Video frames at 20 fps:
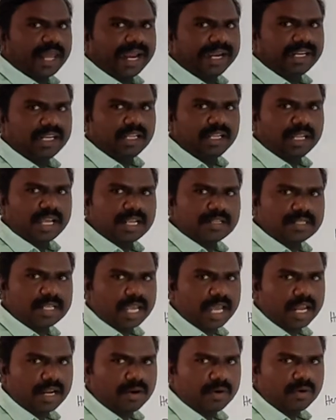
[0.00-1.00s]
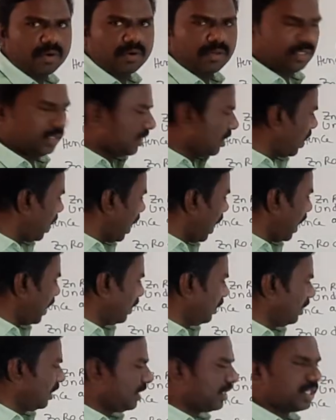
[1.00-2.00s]
acting as anode
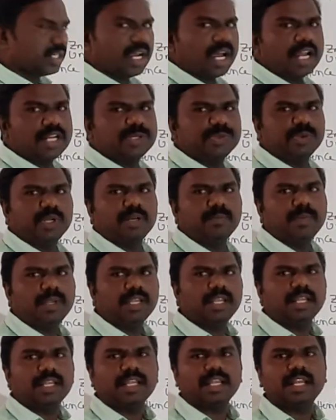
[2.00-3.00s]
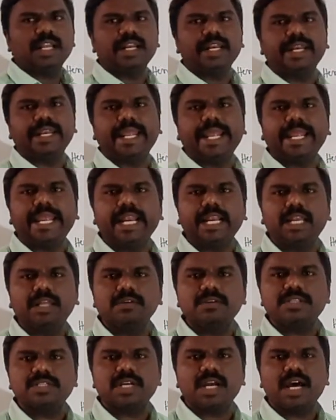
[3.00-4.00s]
and the charge will be
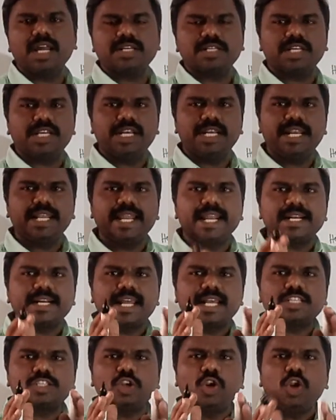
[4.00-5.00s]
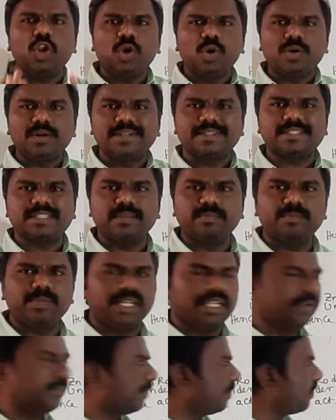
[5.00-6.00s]
negative charge indicated as lone simply.